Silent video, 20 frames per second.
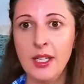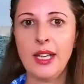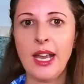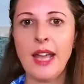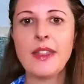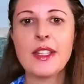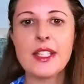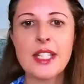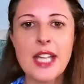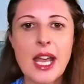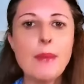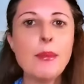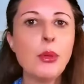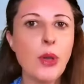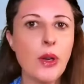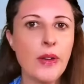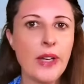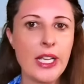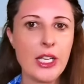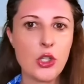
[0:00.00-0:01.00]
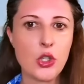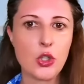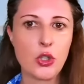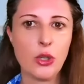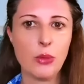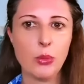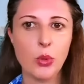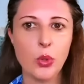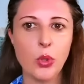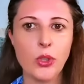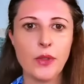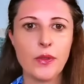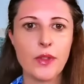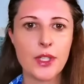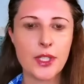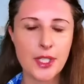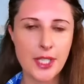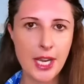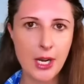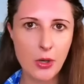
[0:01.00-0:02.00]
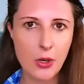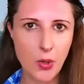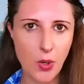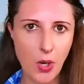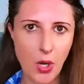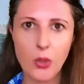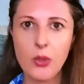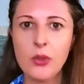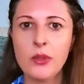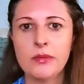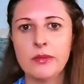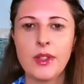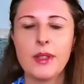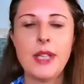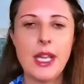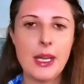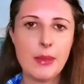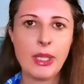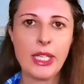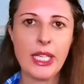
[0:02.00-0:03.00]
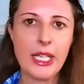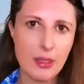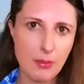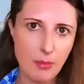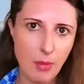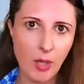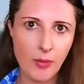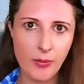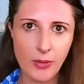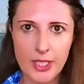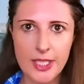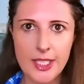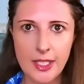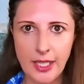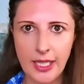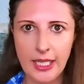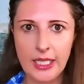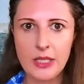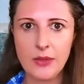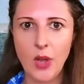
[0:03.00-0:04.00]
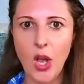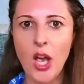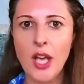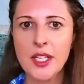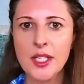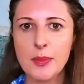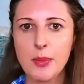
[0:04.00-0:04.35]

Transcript: and the temporary interim rule of the Scarecrow, namely in the marvelous land of Oz